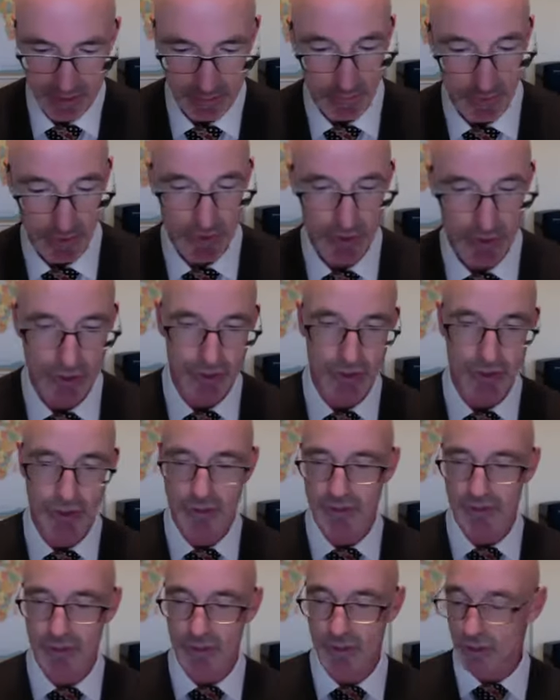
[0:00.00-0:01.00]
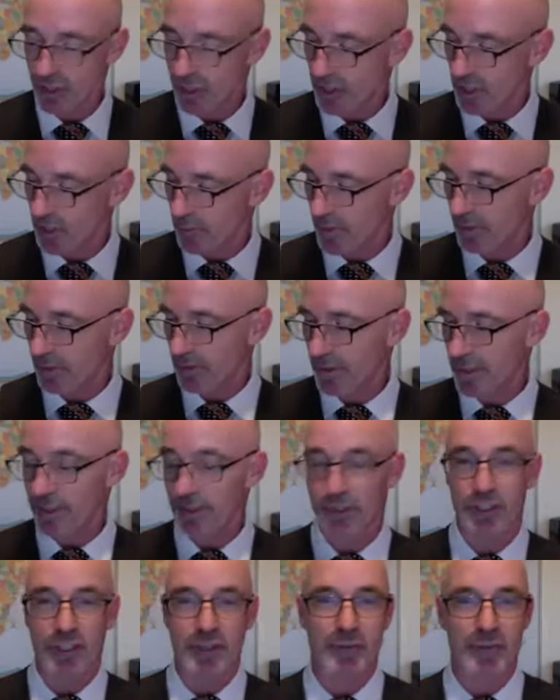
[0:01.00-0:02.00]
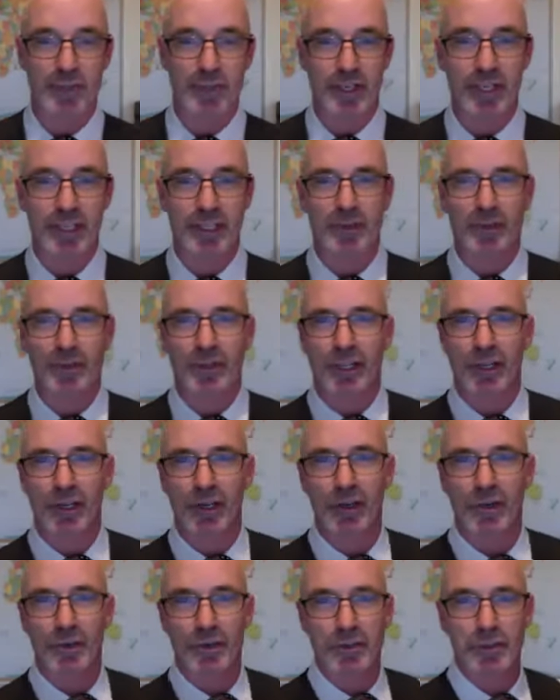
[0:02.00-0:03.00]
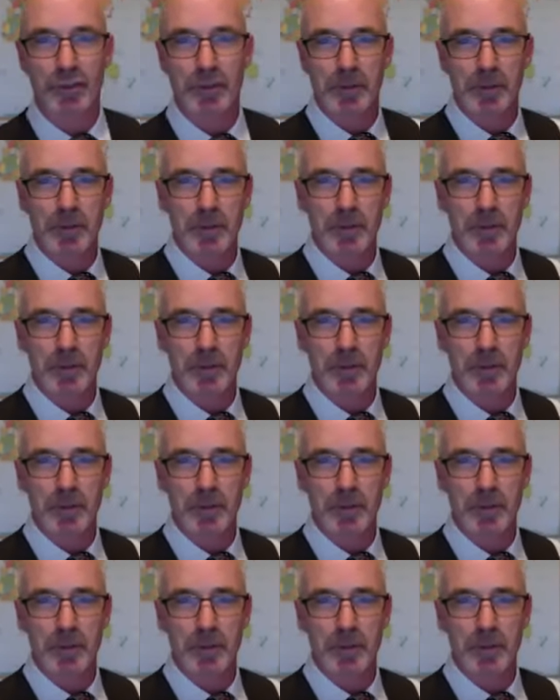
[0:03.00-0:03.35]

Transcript: as much to, sh to share about leadership as I do in the close.